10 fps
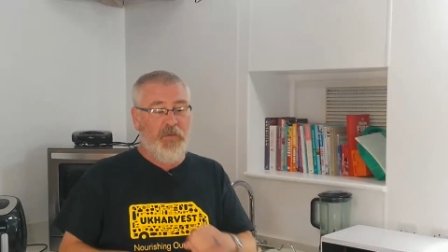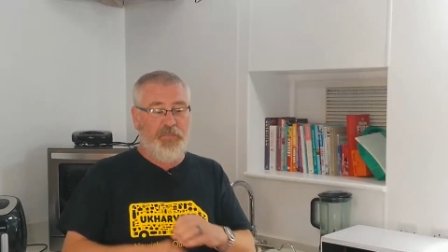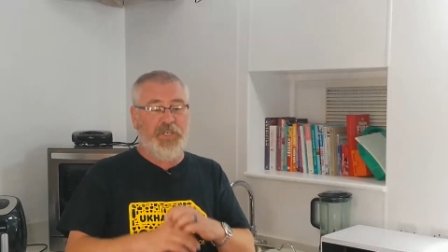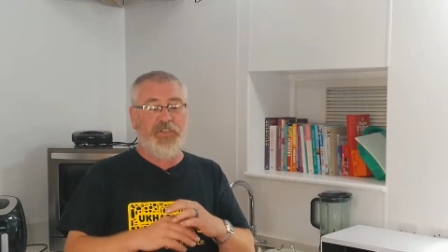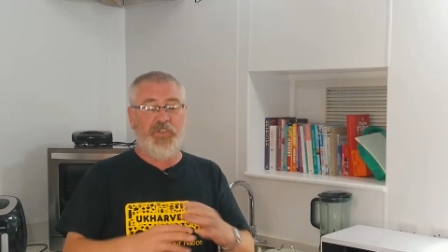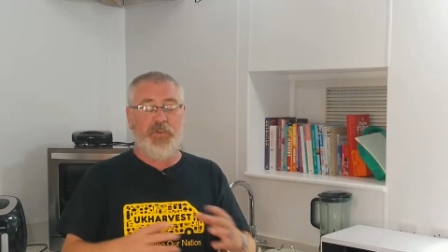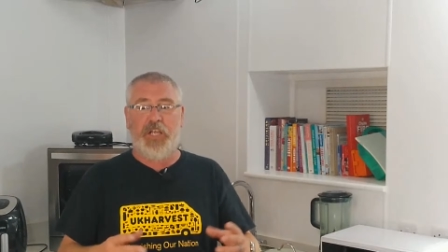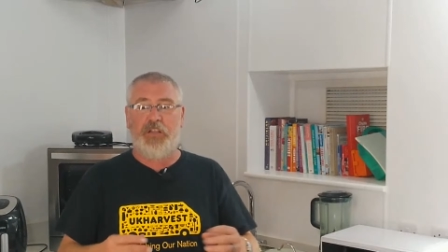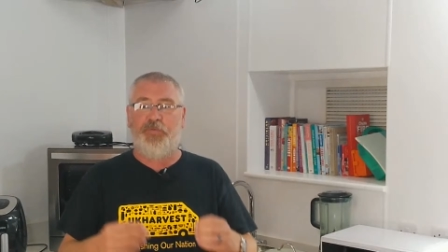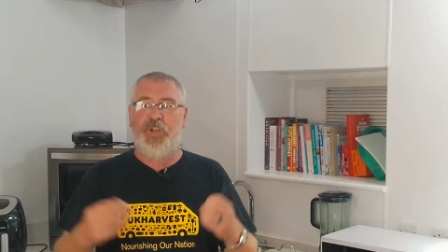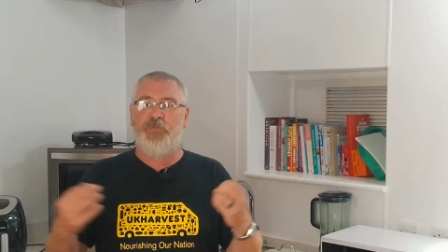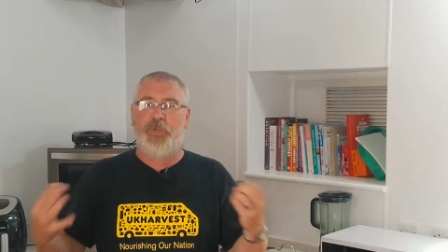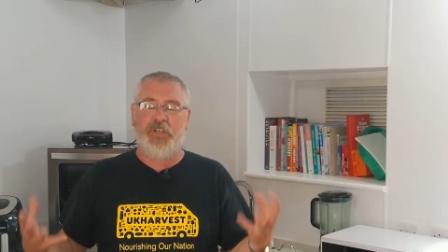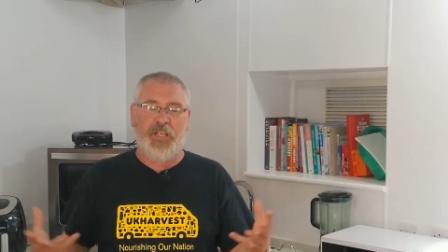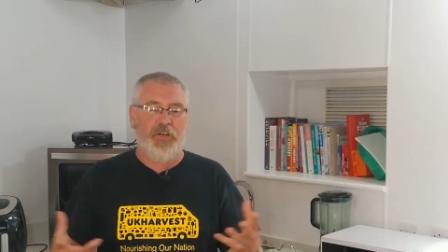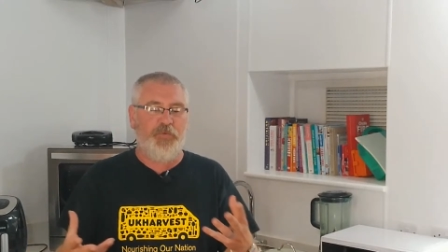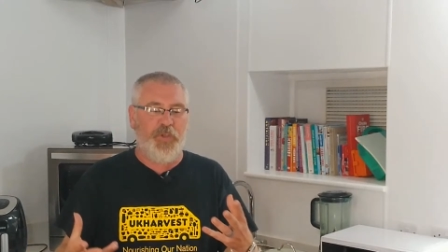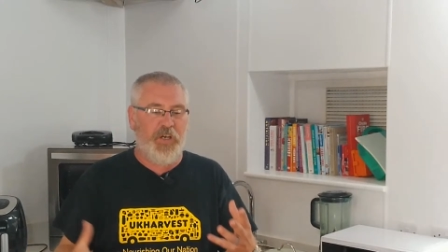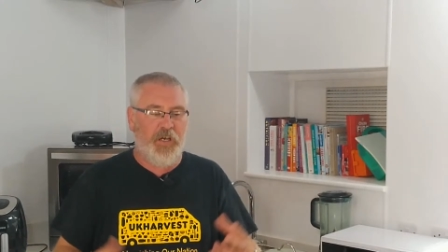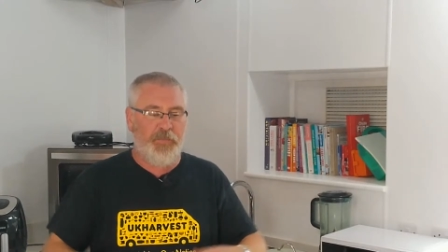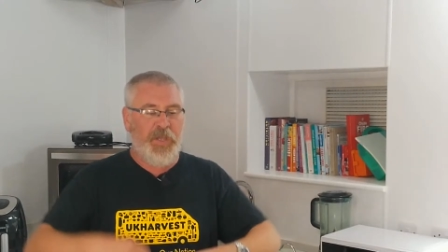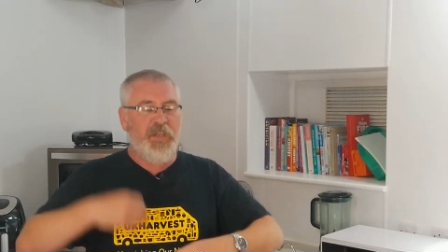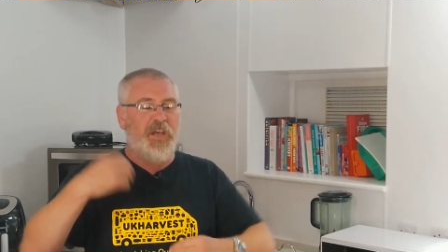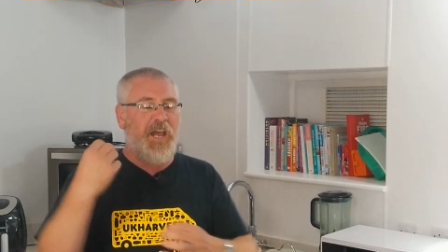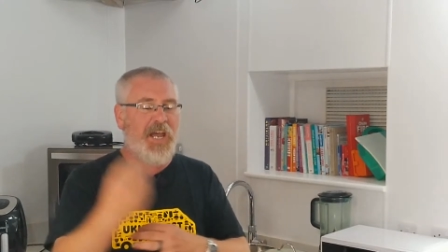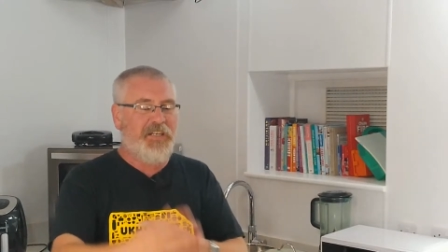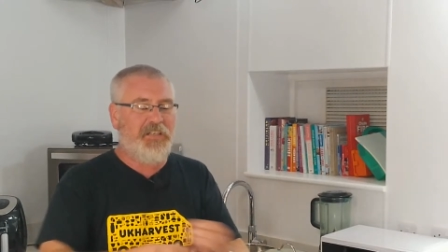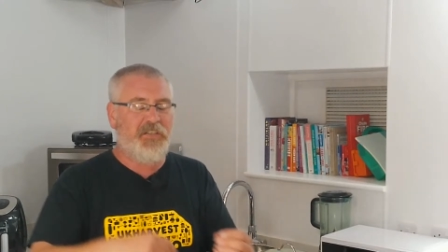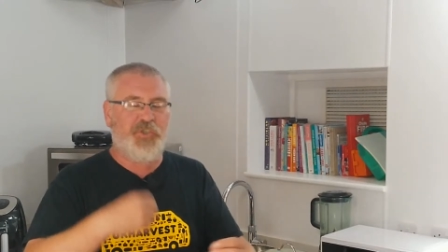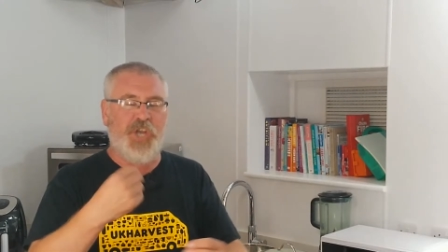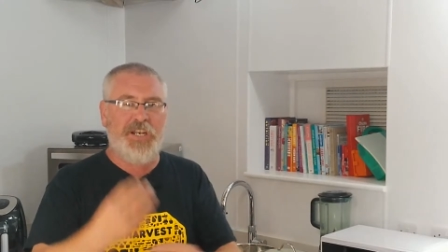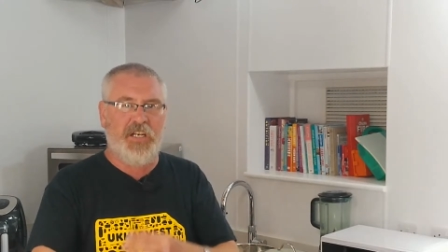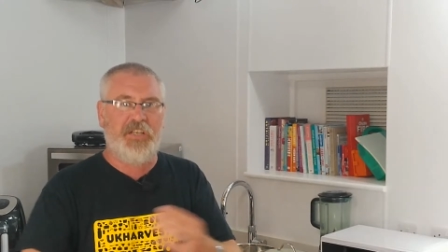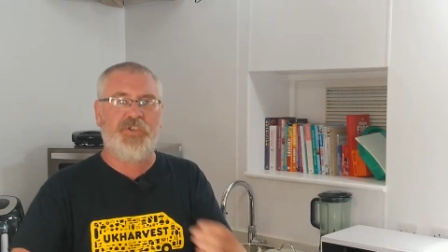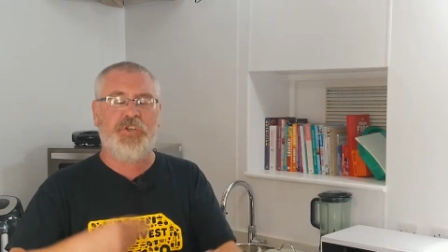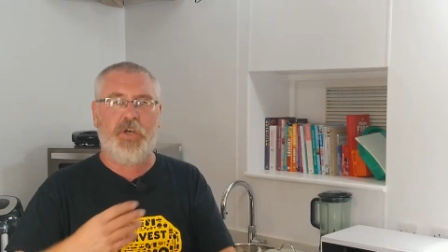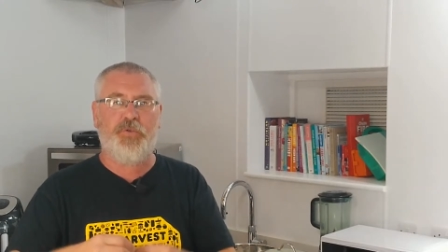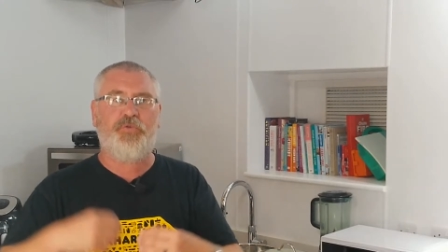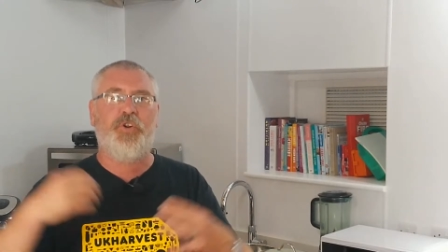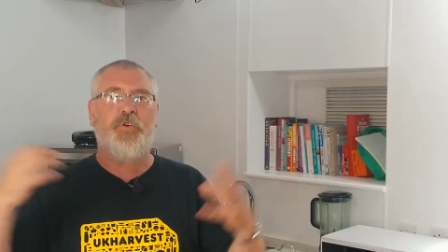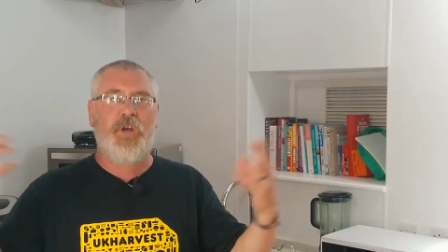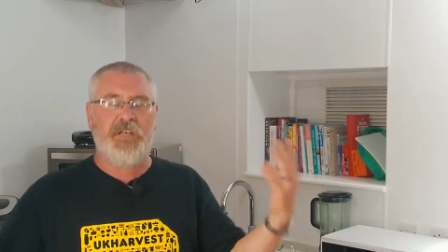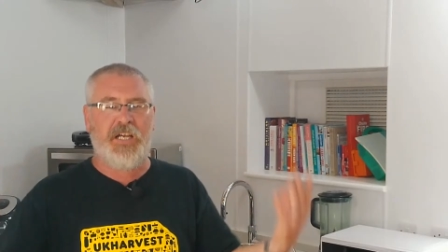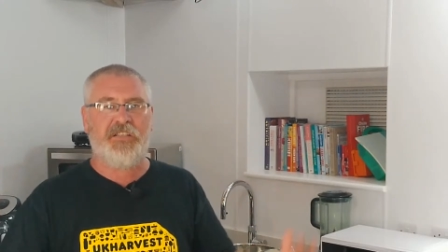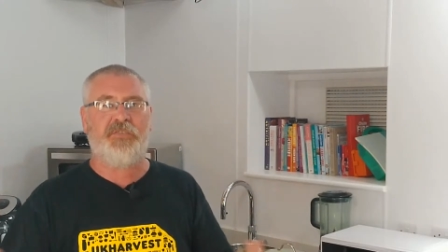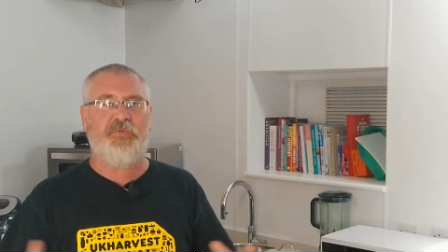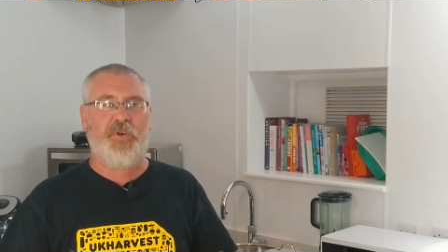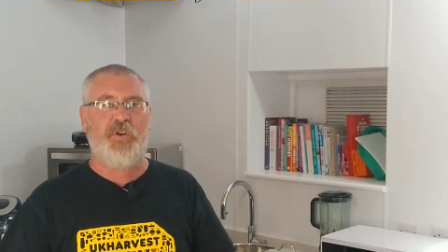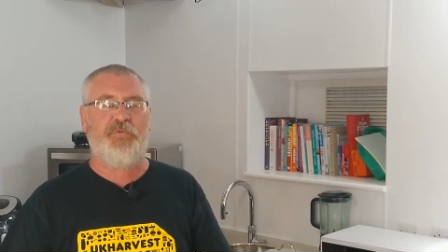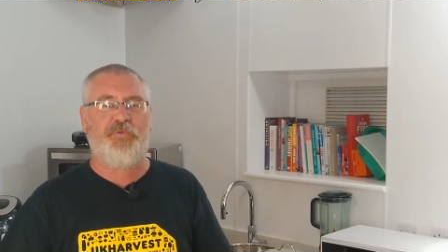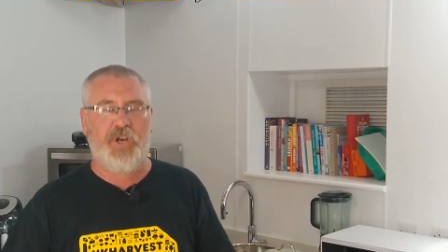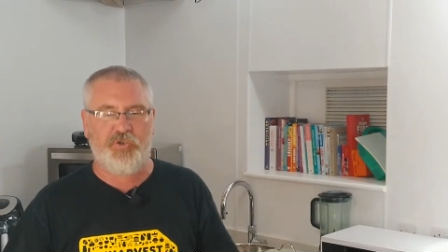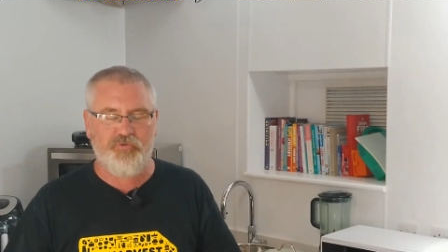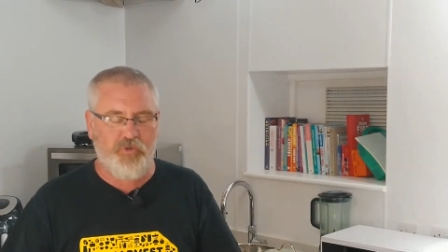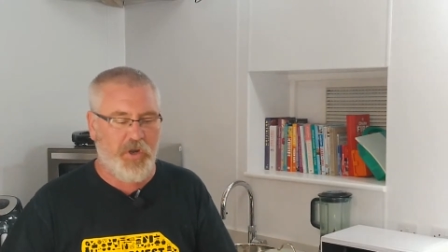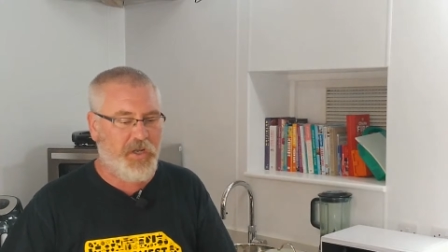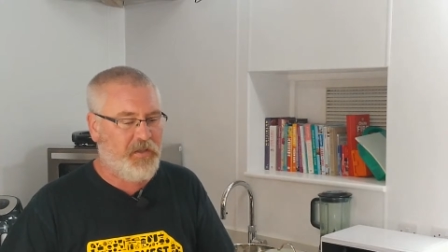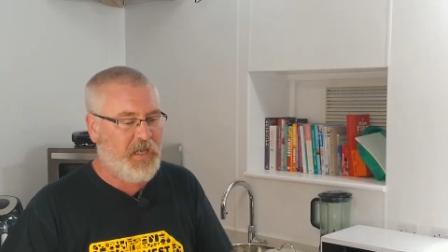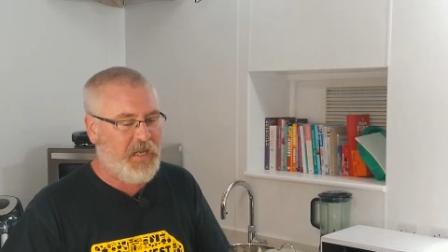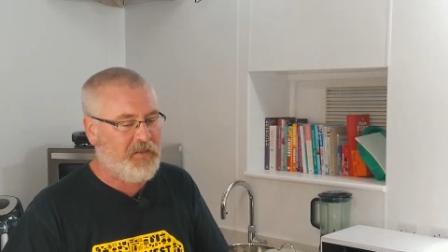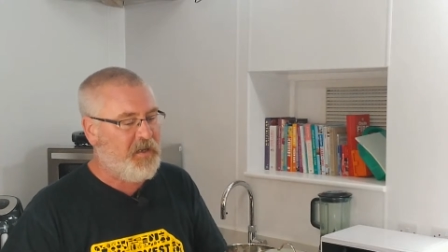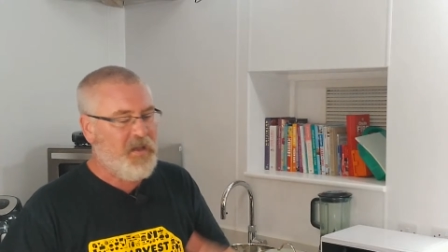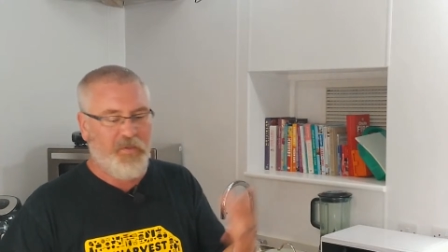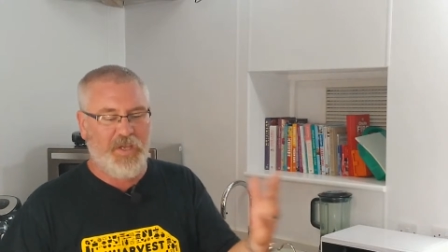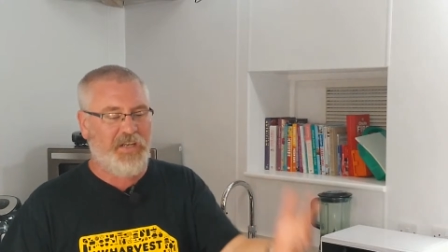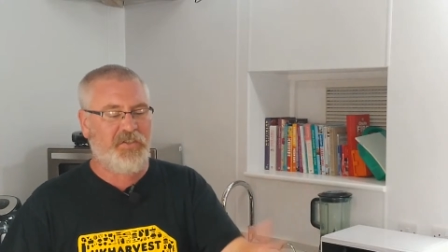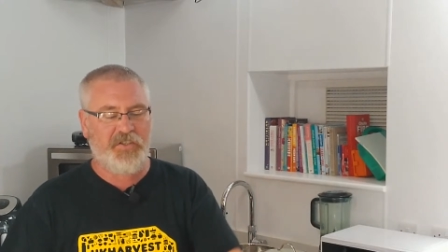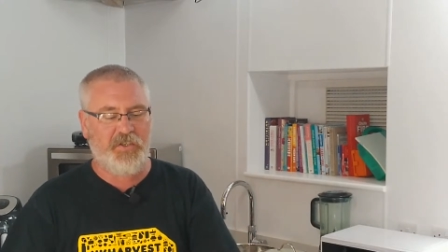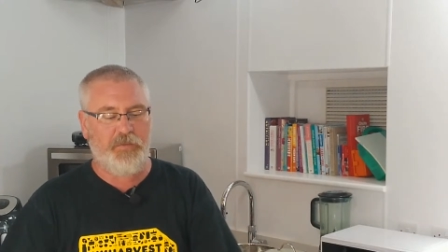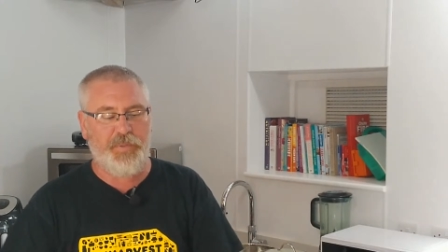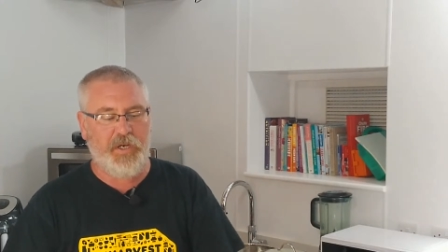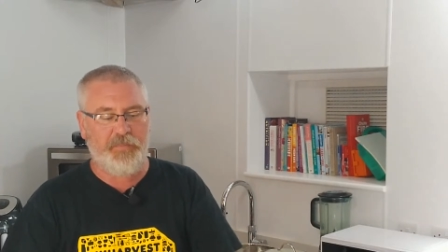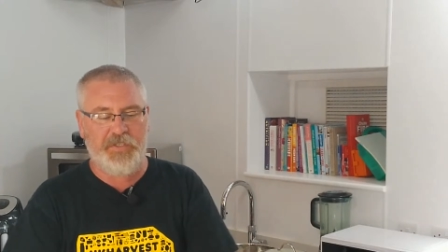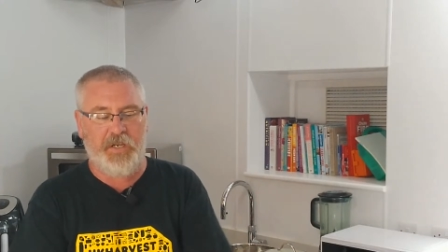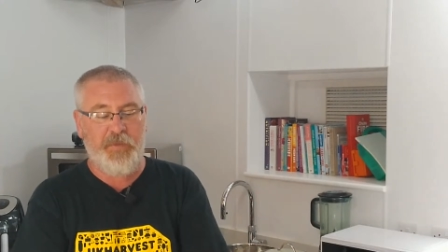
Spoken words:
Because you'll get the flavour, but you kill off the herb. Add it gently as you go through, and add some very fresh right at the end. That is a superb tip.